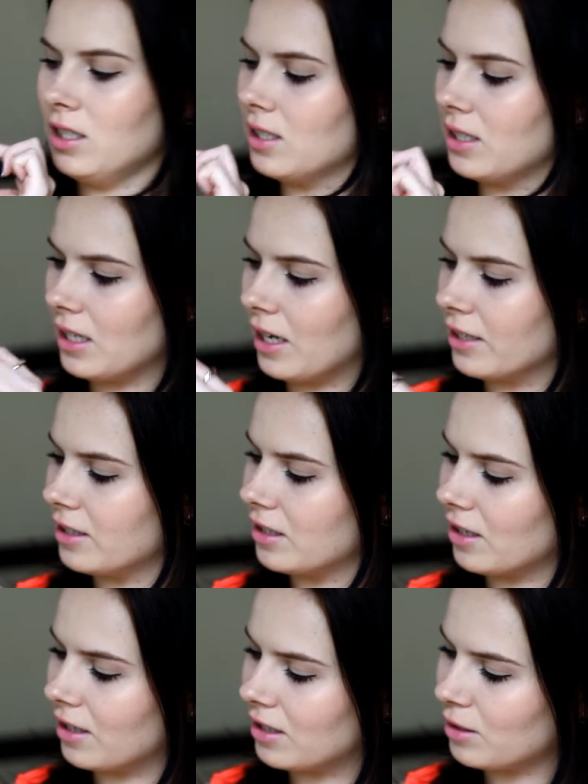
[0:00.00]
studs,
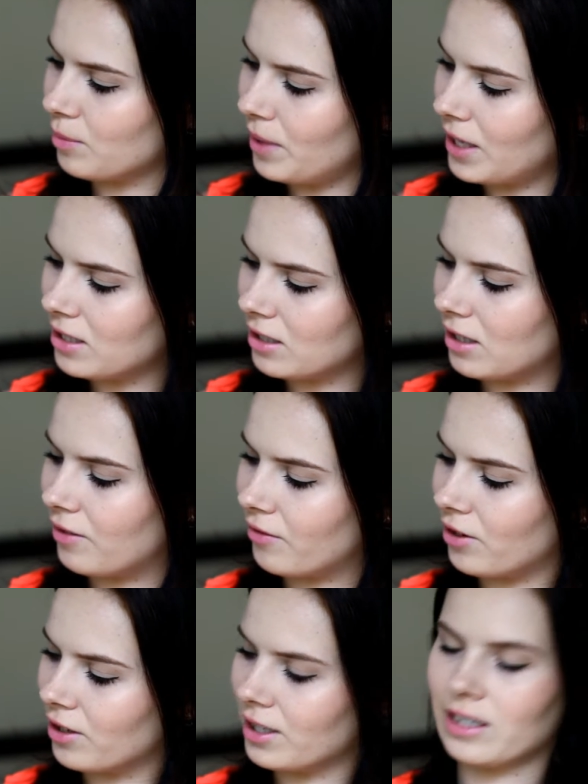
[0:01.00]
so they're just peach and
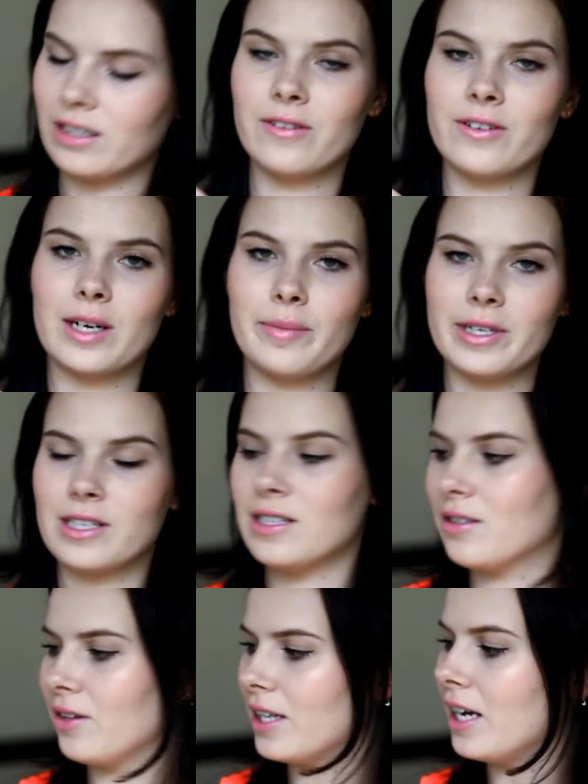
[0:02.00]
they've got like little
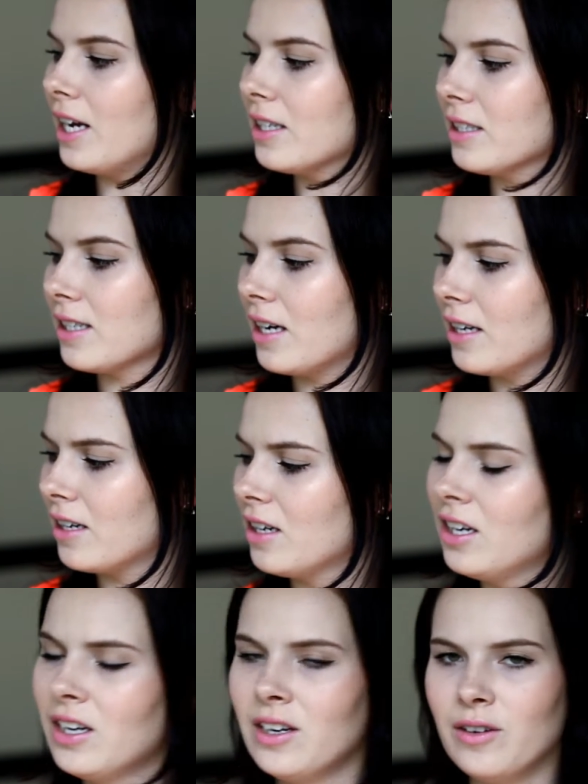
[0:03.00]
diamantes around the outside.
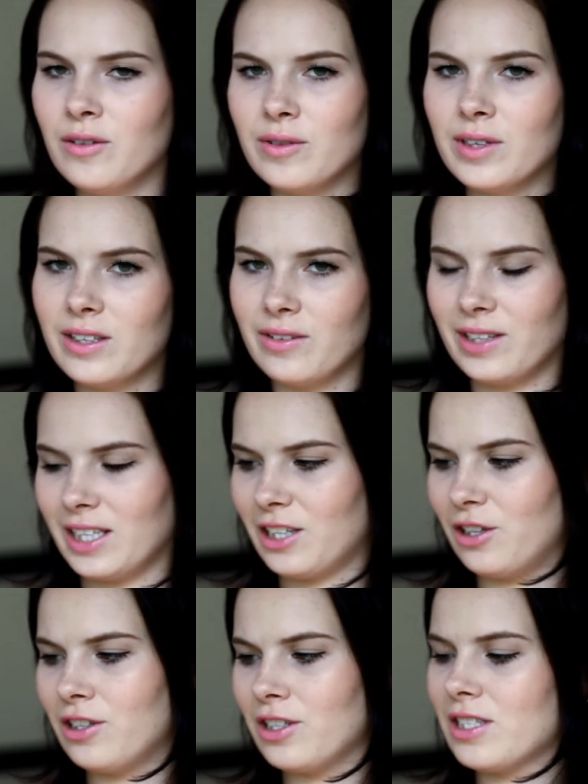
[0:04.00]
Really, really
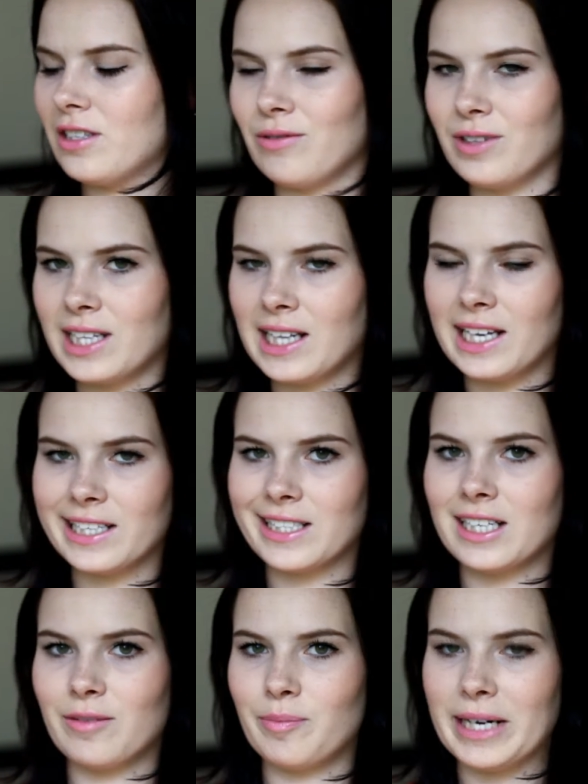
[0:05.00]
cute. Really like
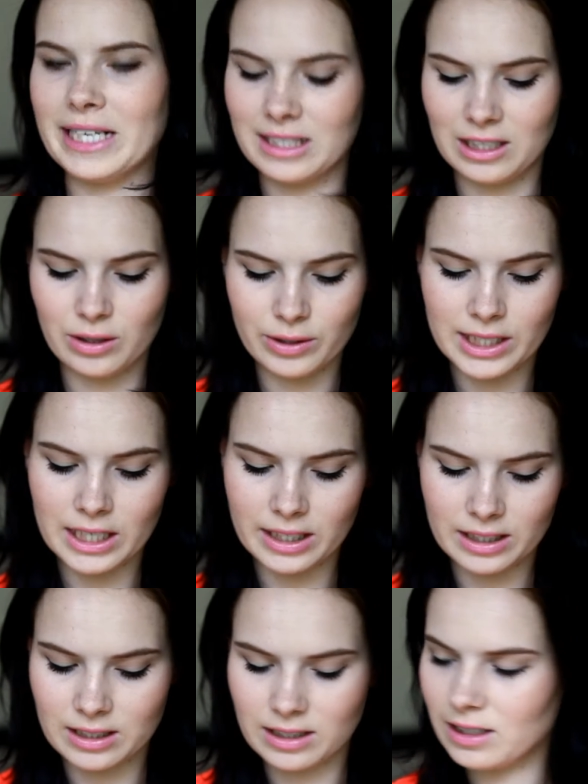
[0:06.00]
kind of pastel
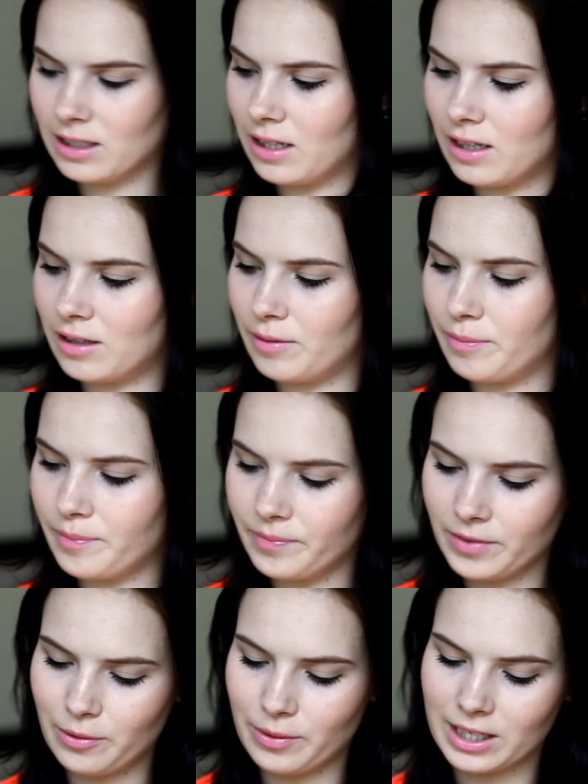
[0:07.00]
colours
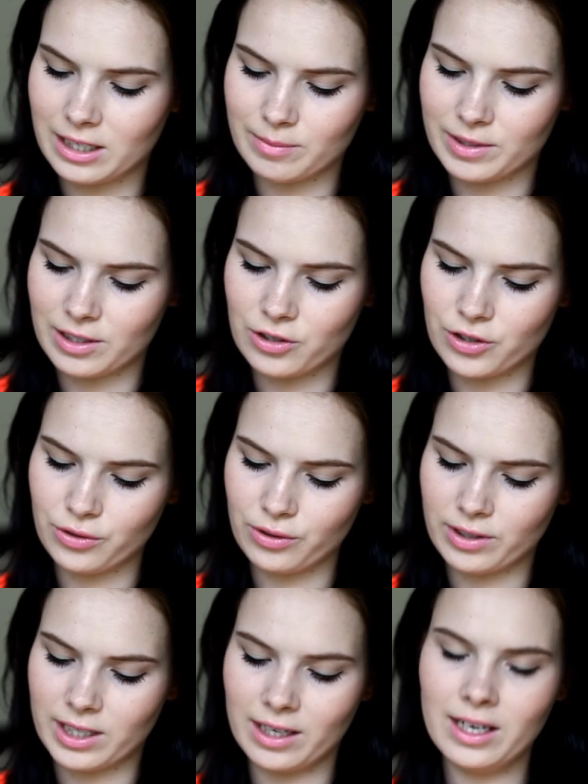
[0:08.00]
when it comes to
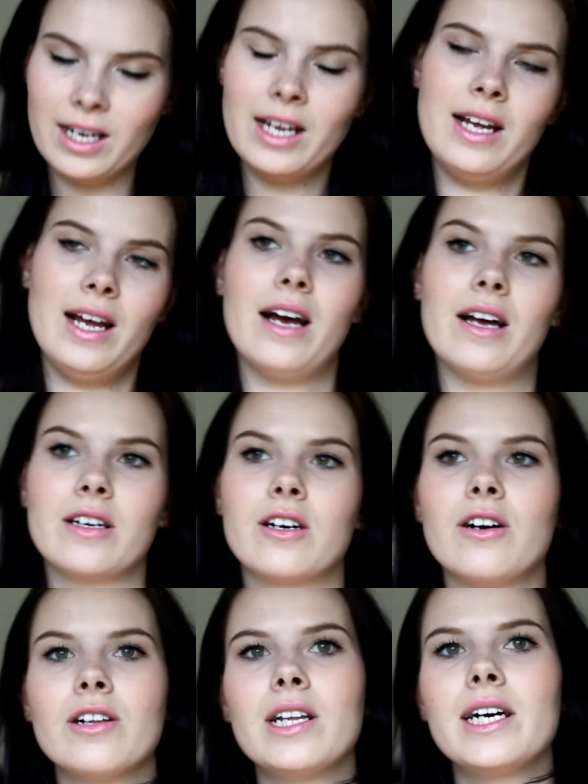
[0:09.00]
jewellery. And
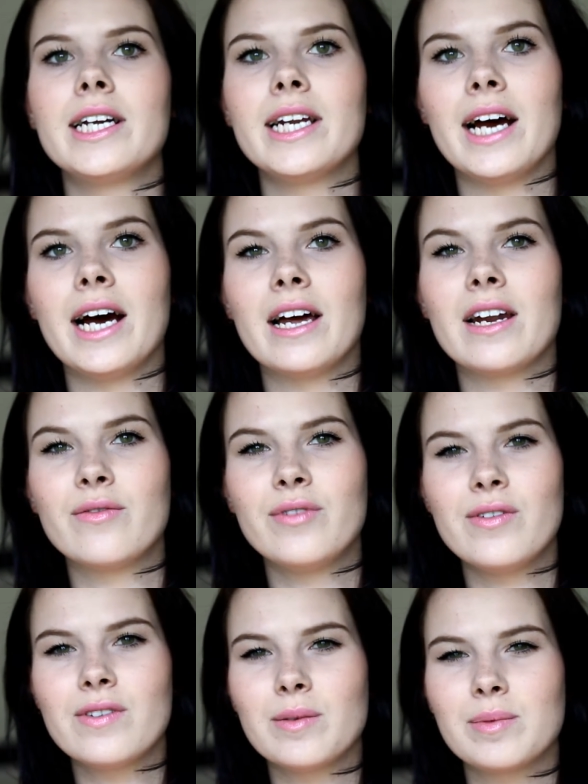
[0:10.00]
Colette had
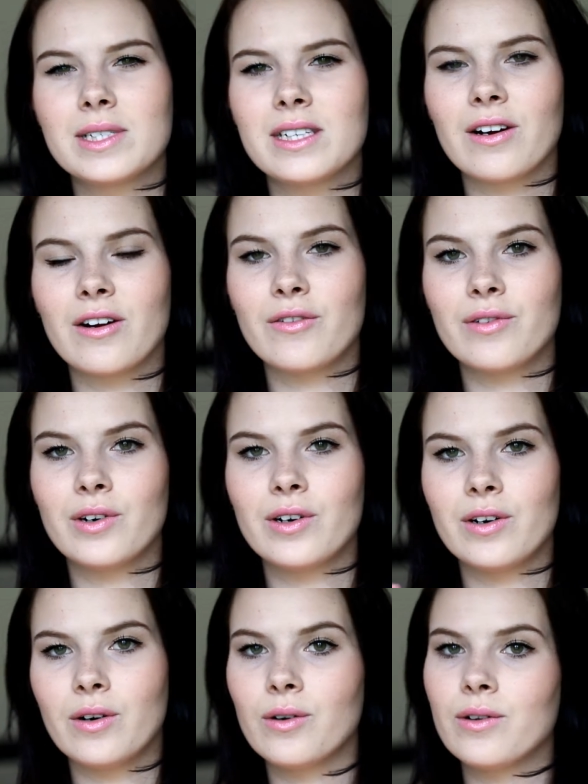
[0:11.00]
50% off
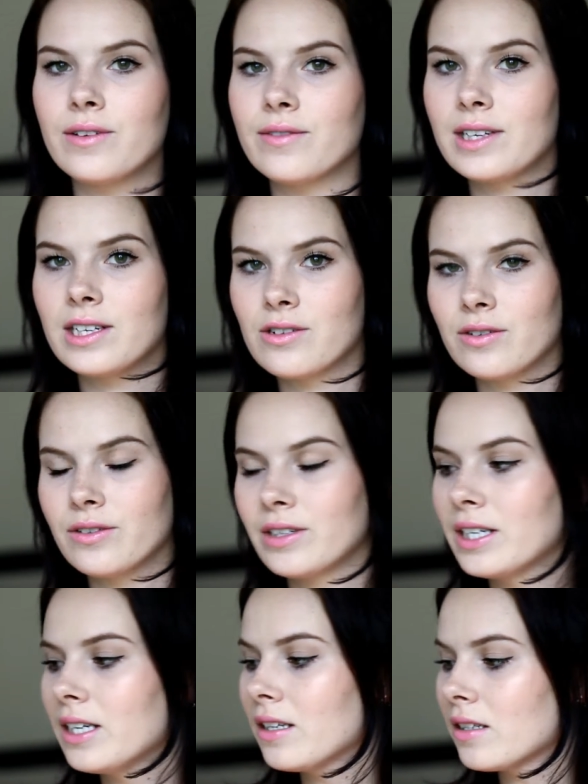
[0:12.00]
all of their
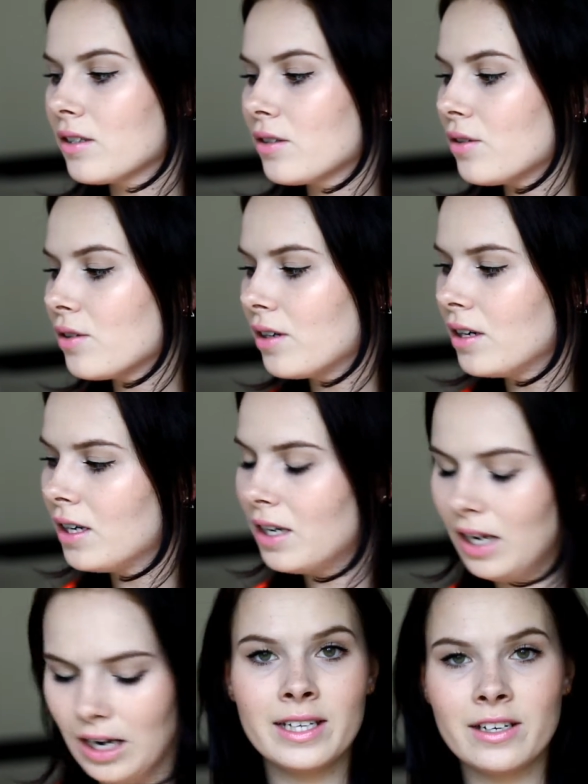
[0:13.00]
jewellery in store.
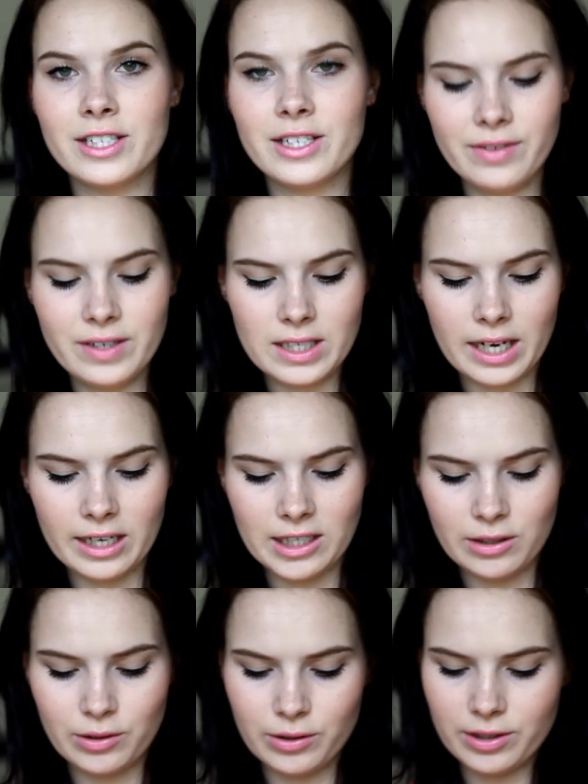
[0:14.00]
And then on a different
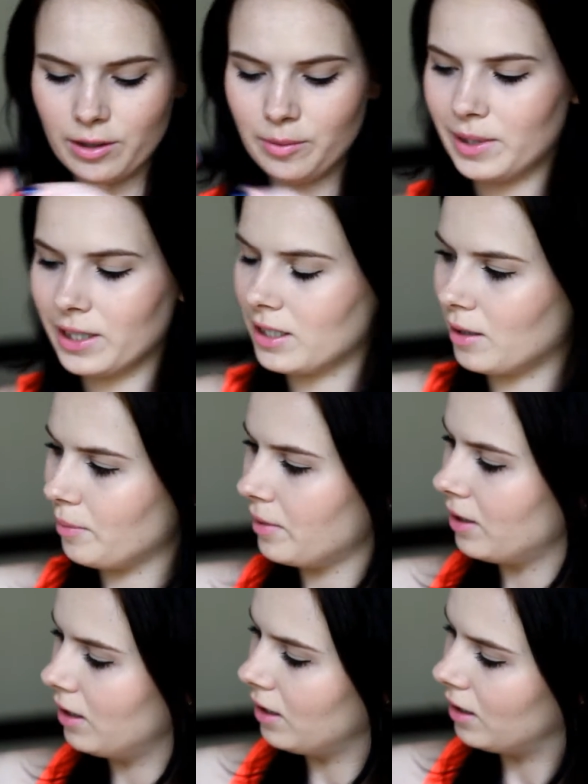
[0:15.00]
day I also picked up